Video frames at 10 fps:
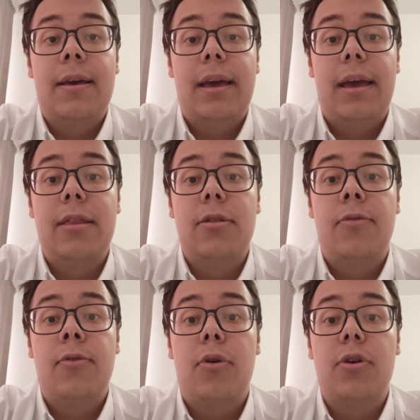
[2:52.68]
And
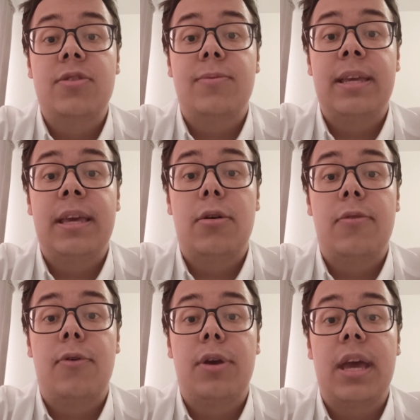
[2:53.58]
of course, we
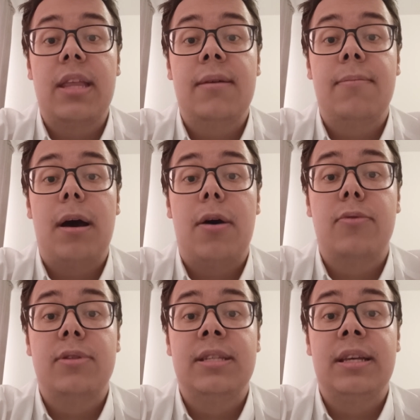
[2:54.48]
cannot forget
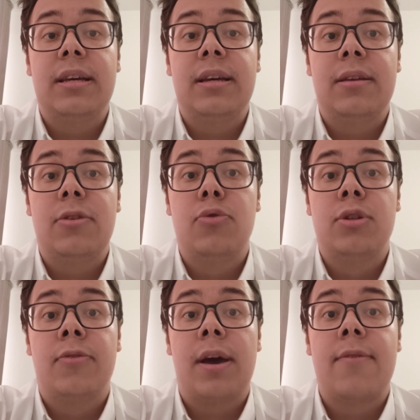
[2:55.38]
about the
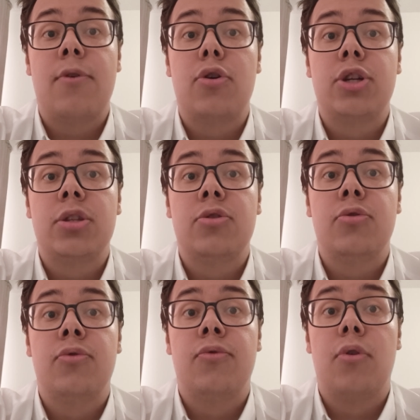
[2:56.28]
use of conversion
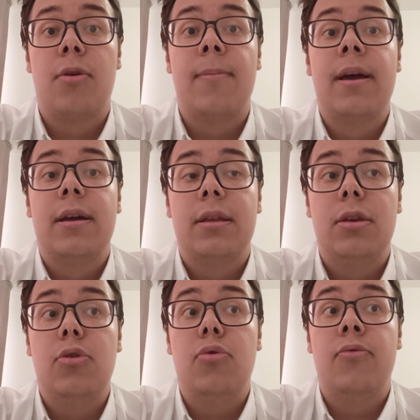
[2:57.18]
to form
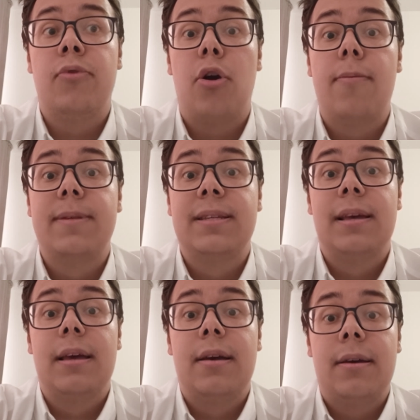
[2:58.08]
new verbs,
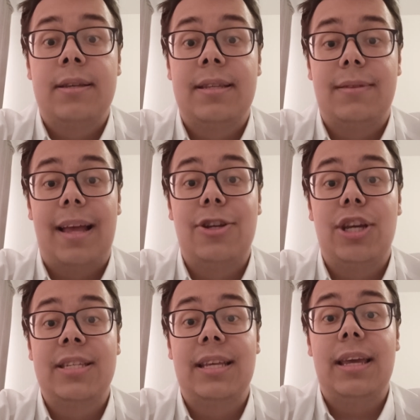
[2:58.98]
such
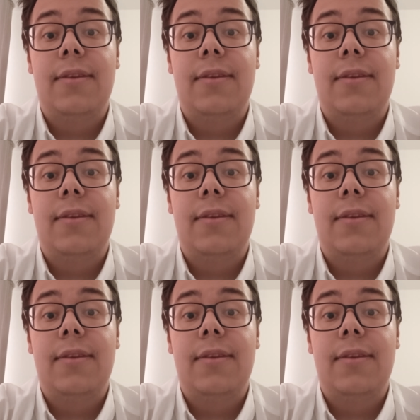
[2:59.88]
as the